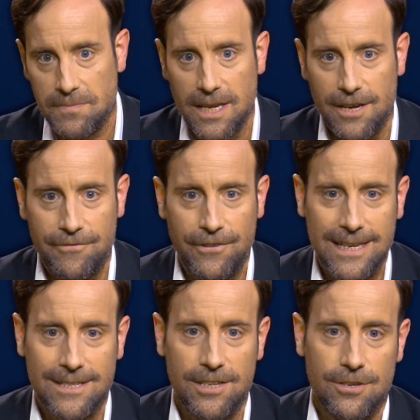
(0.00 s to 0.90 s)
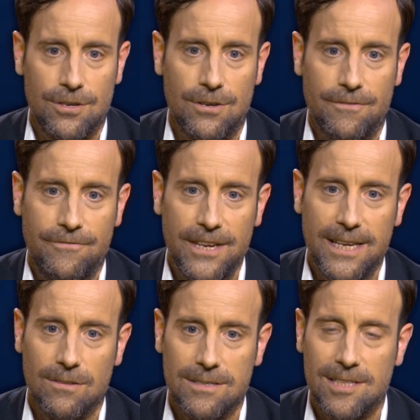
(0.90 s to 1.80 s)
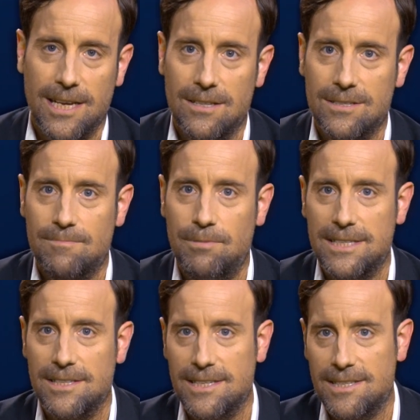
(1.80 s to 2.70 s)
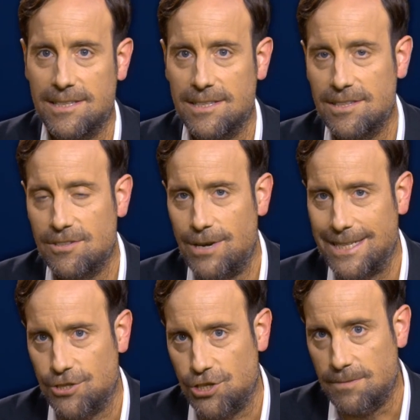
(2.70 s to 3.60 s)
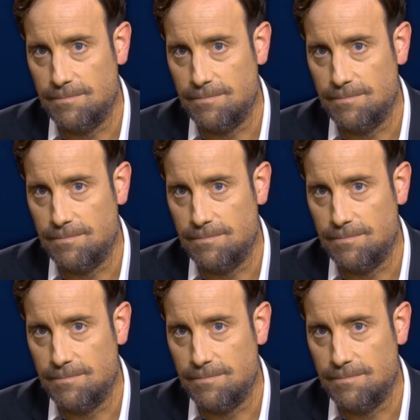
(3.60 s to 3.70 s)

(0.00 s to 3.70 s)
affect your vehicle sales business strategy?